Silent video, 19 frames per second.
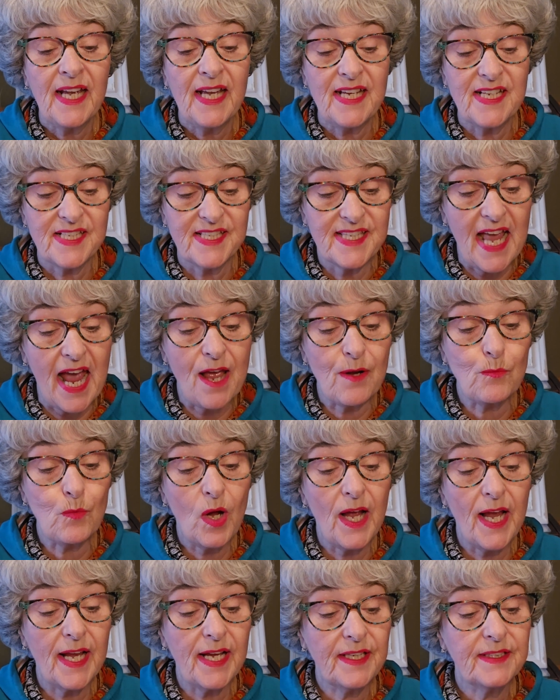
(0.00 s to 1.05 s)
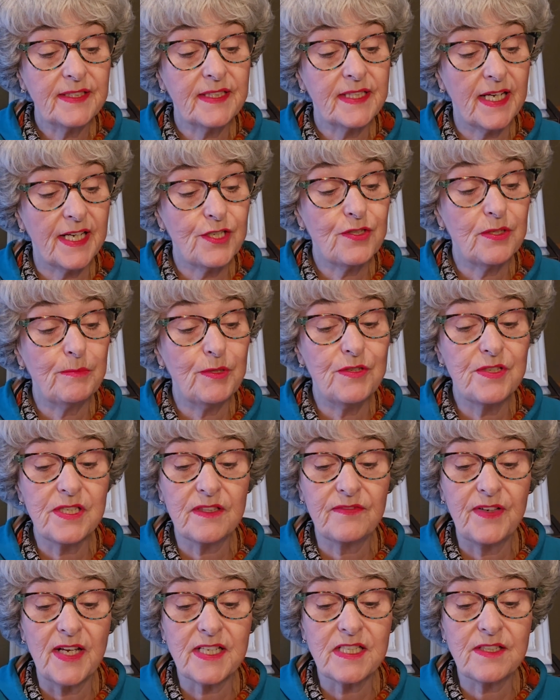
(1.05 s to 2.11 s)
Is that why the Country Music
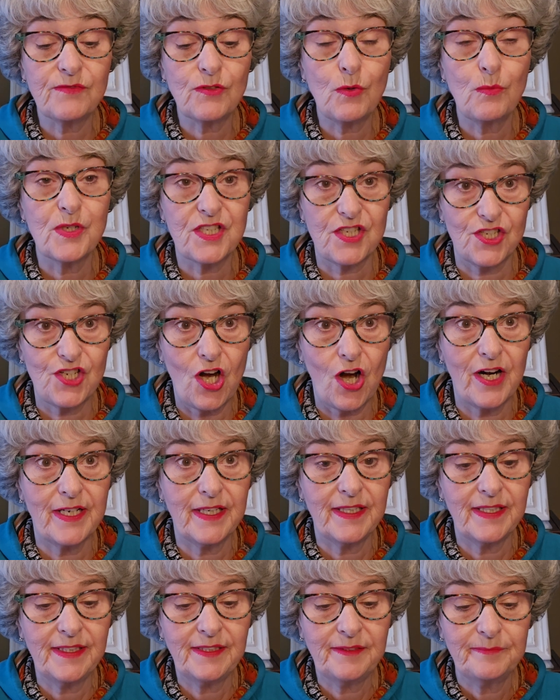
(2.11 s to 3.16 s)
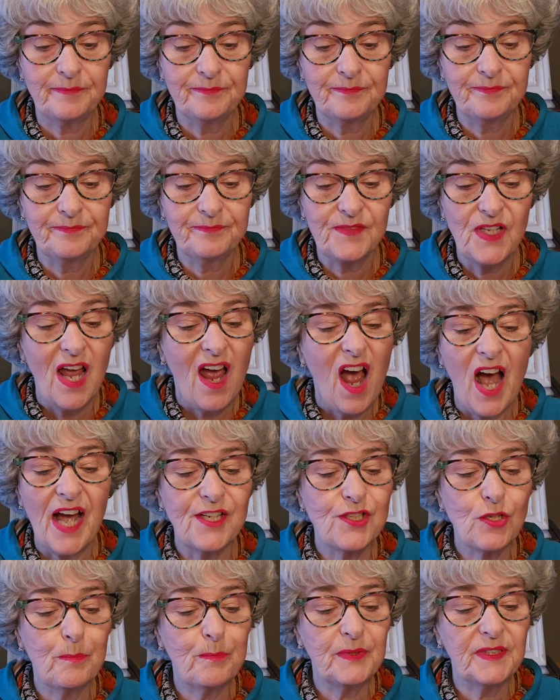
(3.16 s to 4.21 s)
Festival was targeted? I
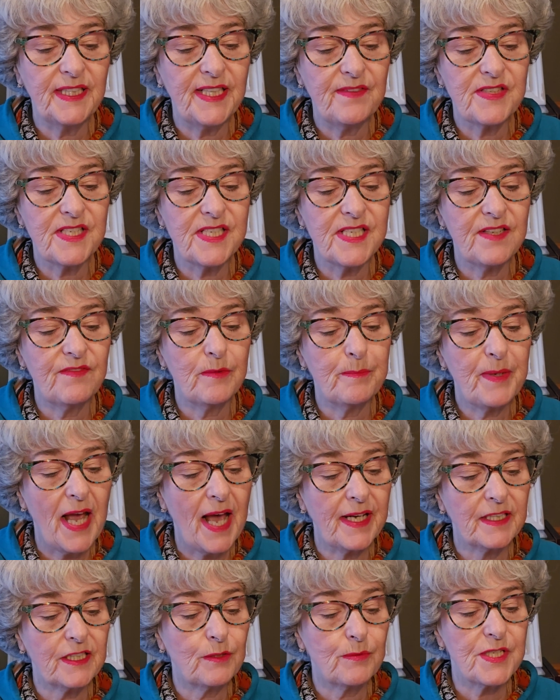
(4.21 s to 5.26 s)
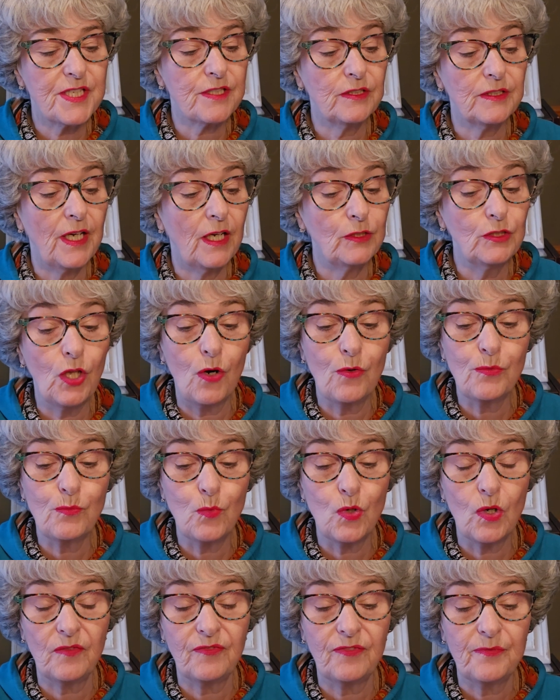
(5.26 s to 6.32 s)
don't believe Stephen Paddock was a lone
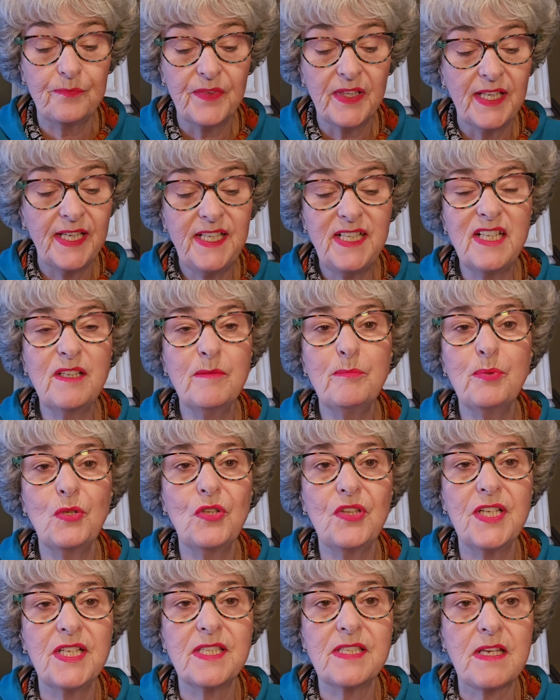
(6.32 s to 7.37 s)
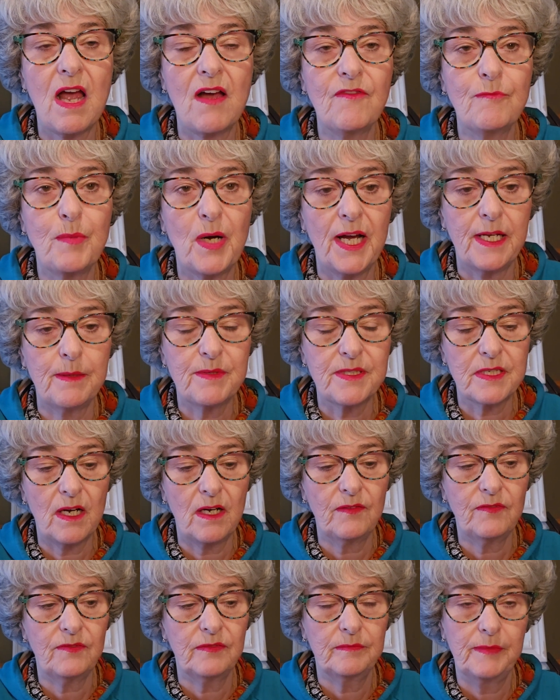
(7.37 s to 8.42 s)
wolf. He didn't pull this off by
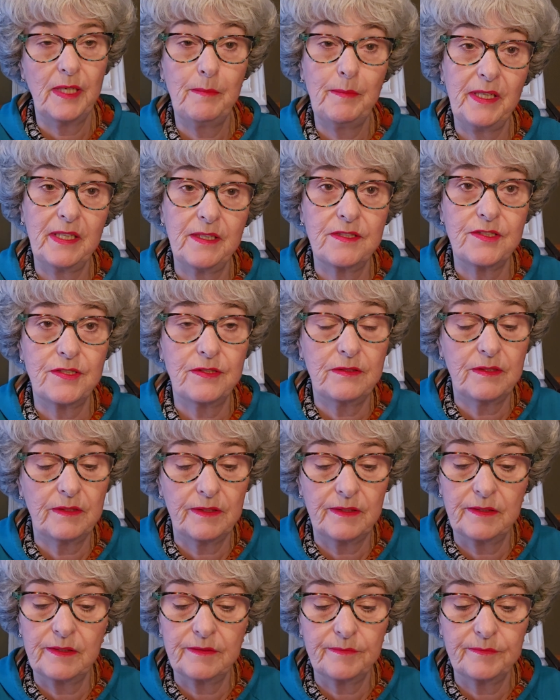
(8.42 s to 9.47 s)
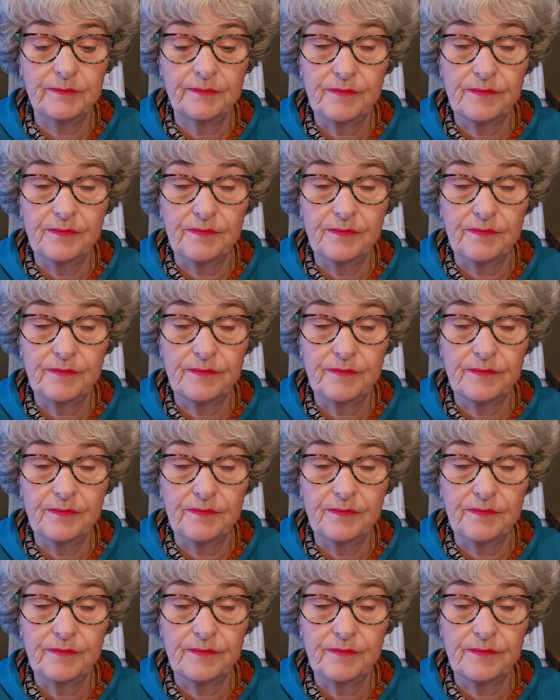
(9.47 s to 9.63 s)
himself. Maybe because you couldn't.